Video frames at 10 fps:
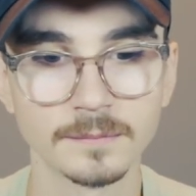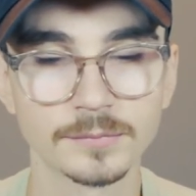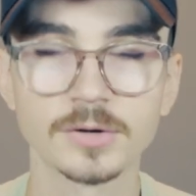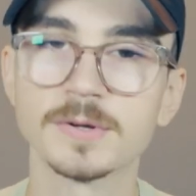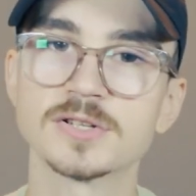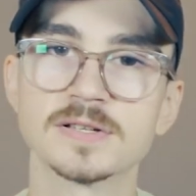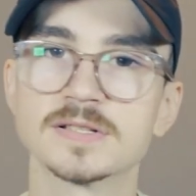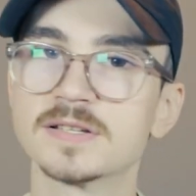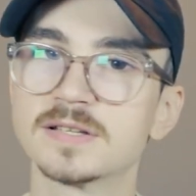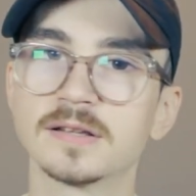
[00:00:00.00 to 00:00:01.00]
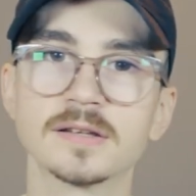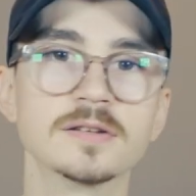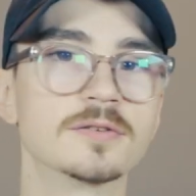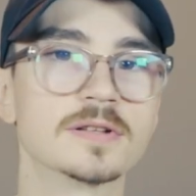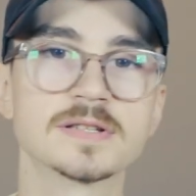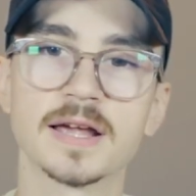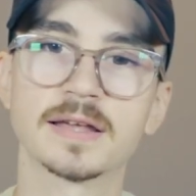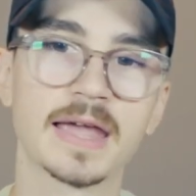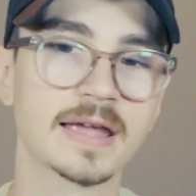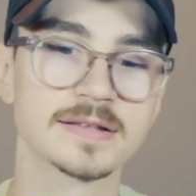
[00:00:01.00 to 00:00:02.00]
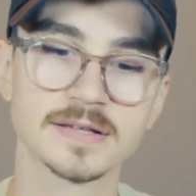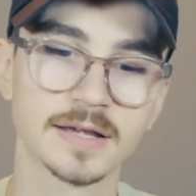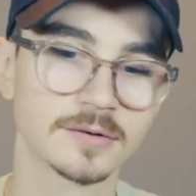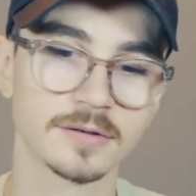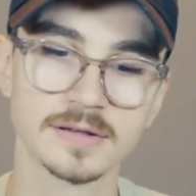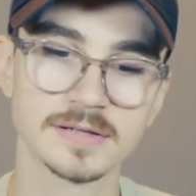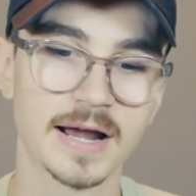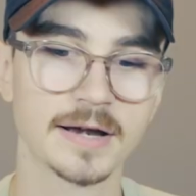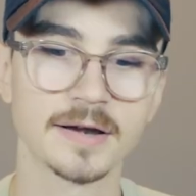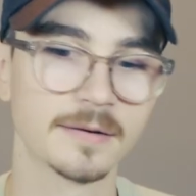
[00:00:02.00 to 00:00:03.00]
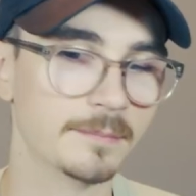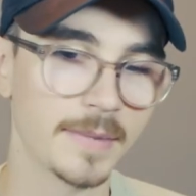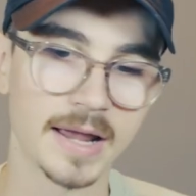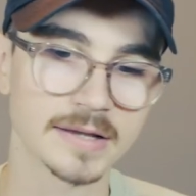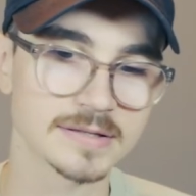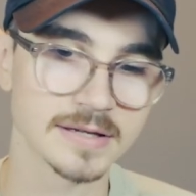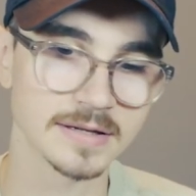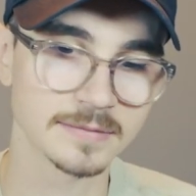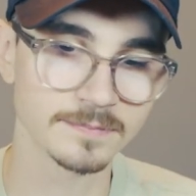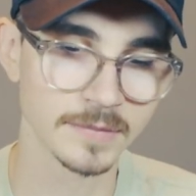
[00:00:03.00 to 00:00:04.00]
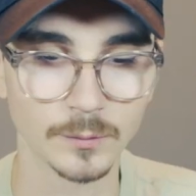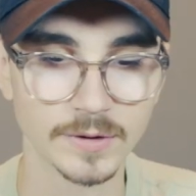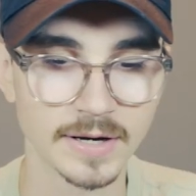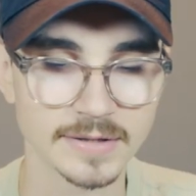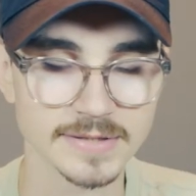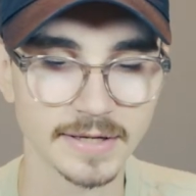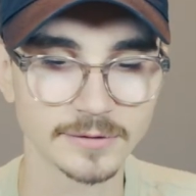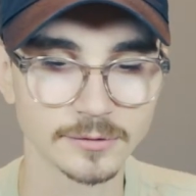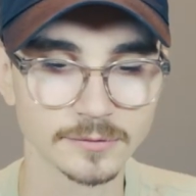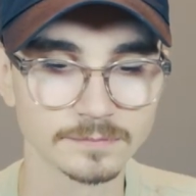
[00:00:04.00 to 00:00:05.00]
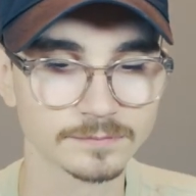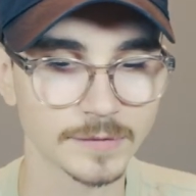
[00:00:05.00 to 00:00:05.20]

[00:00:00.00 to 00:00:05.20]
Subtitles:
Pretty much consistently. You could hand cycle the entire magazine. It would not cycle.